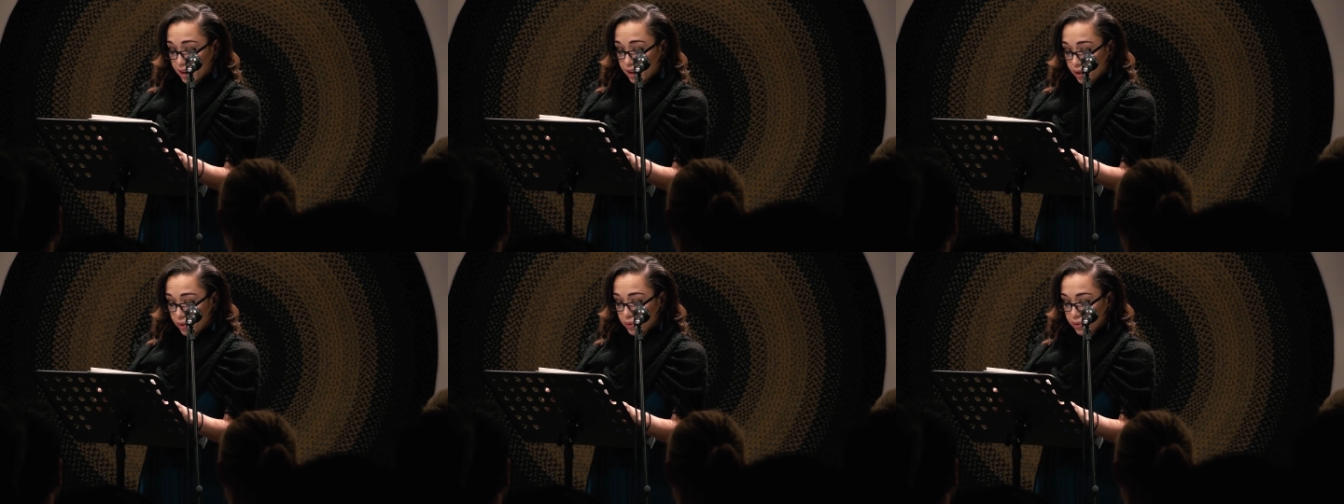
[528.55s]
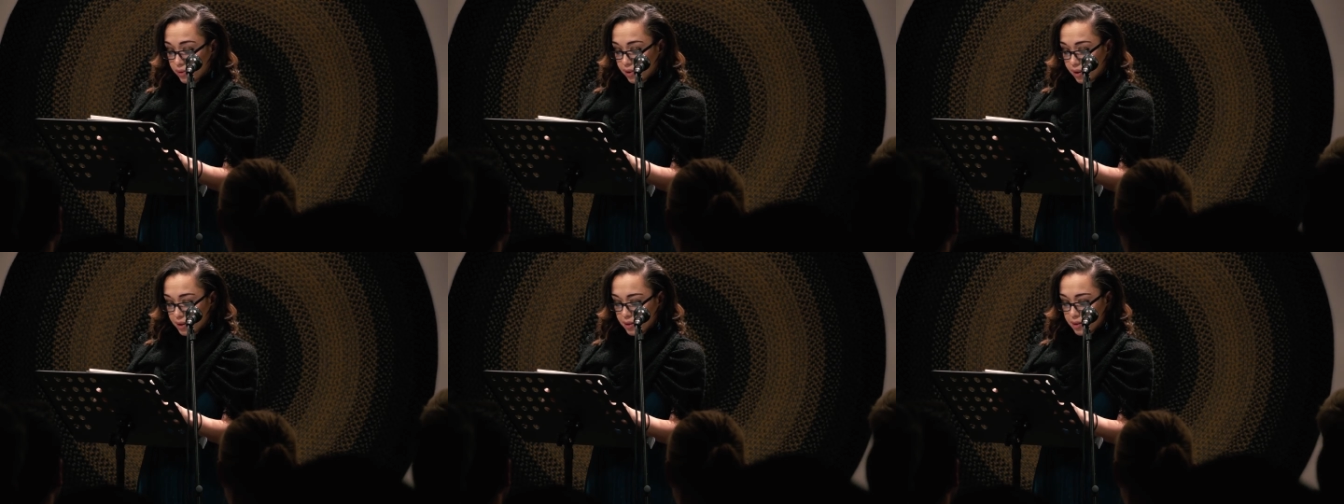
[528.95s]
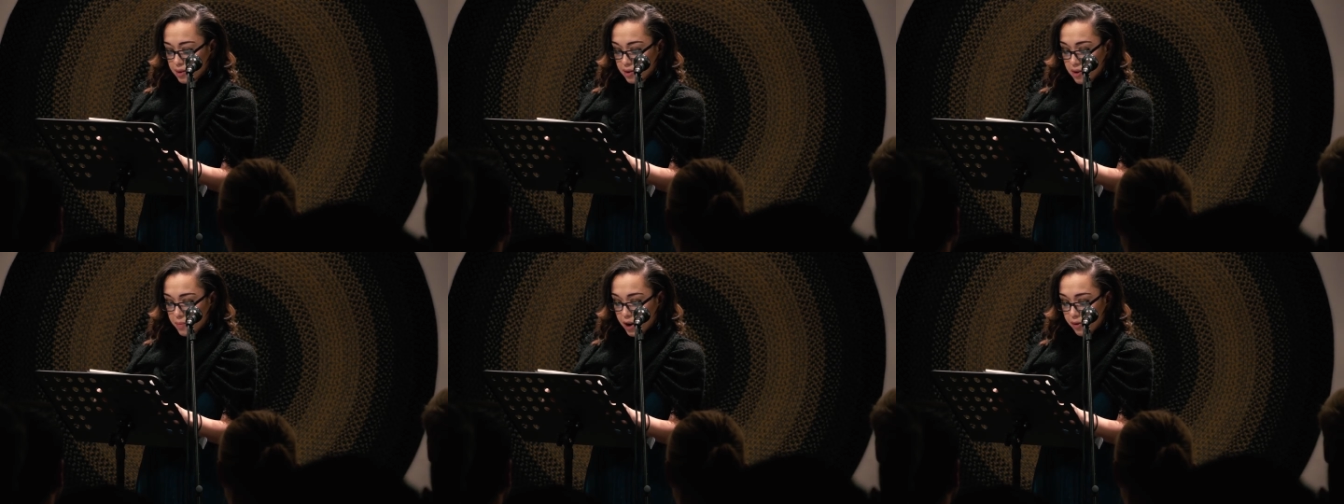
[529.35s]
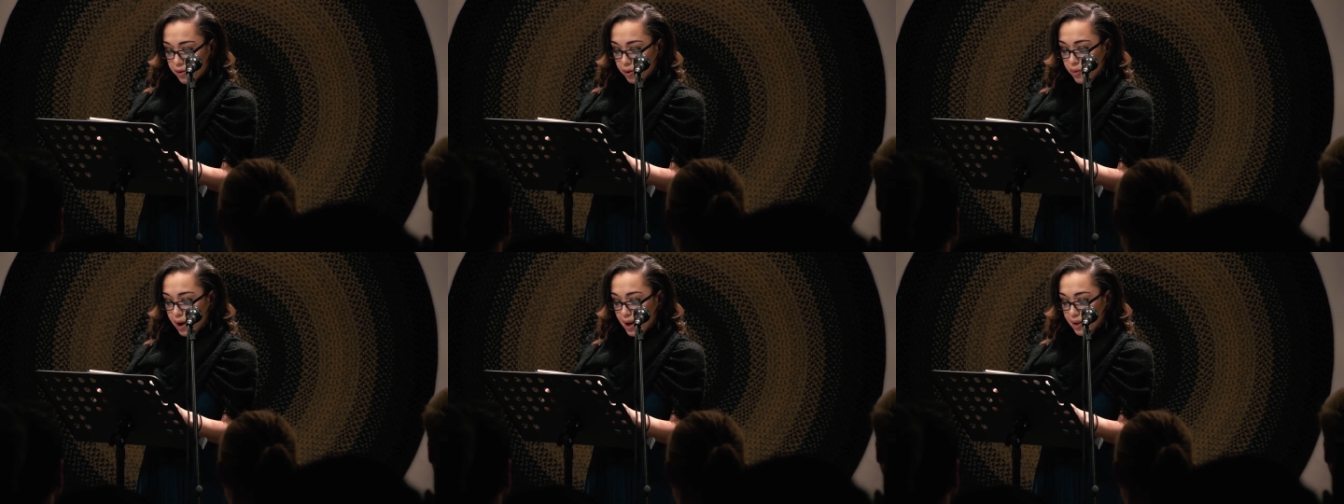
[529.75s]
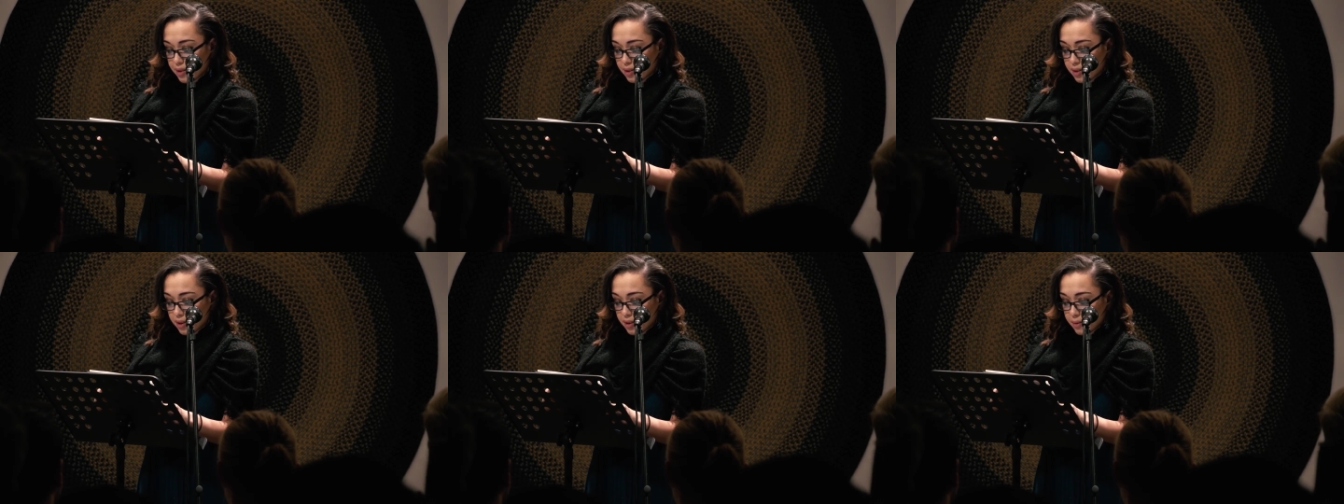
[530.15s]
you to consider my
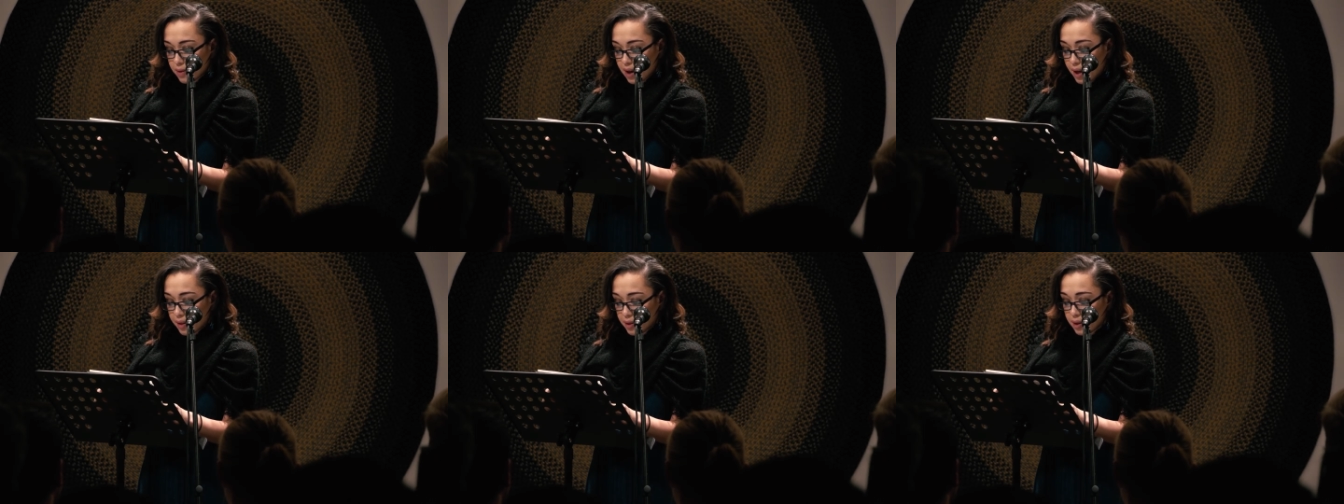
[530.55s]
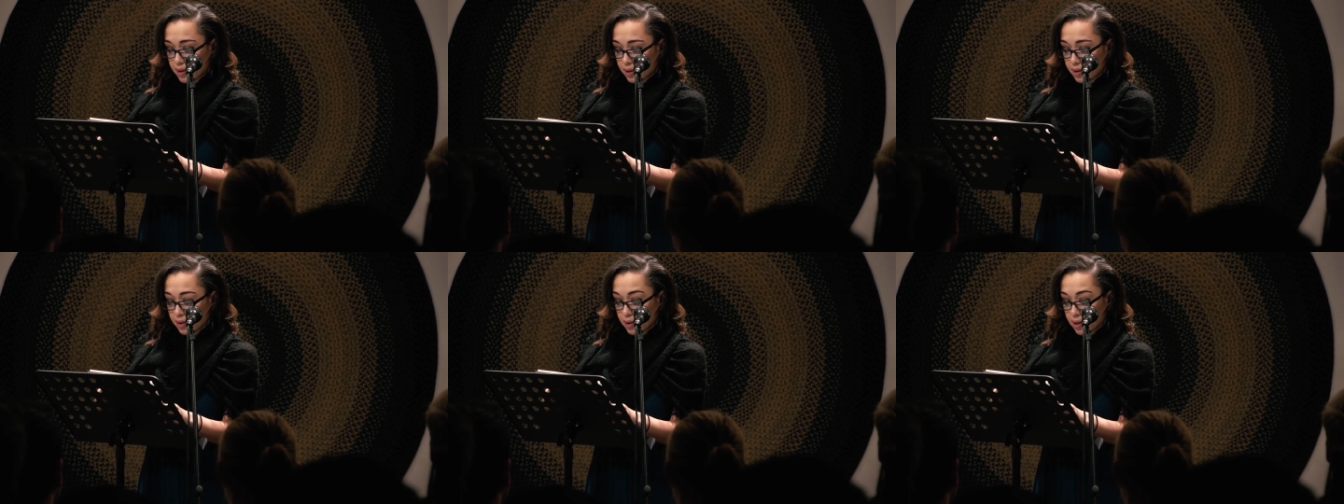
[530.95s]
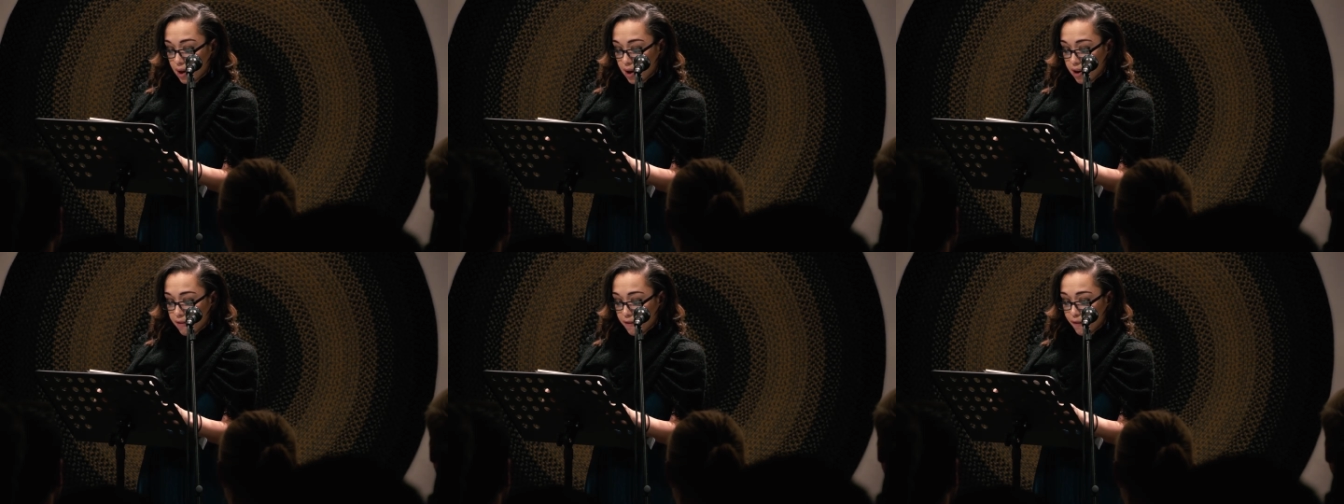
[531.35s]
request as he stood there,